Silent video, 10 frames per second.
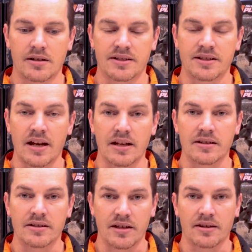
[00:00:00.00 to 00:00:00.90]

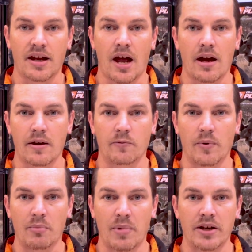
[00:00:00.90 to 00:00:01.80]
standards that they
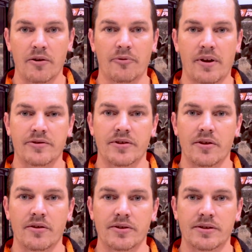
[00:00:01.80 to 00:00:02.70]
have when manufacturing
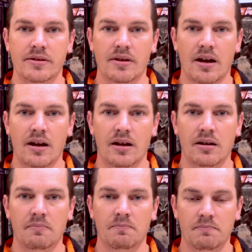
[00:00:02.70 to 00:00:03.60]
those
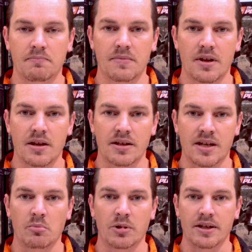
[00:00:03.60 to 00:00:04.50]

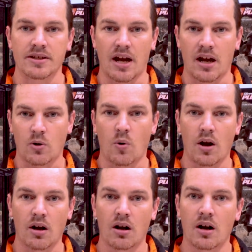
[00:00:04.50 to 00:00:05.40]
assemblies are
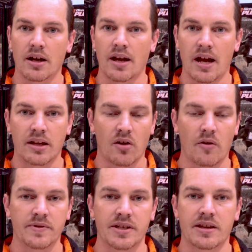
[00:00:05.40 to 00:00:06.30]
quite high, and
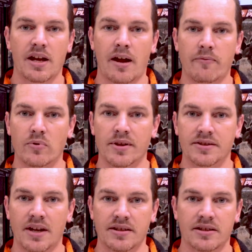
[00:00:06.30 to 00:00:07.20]
obviously they have all the
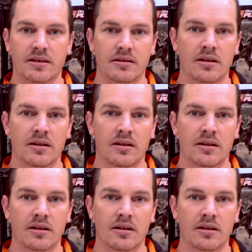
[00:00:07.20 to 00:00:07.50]
testing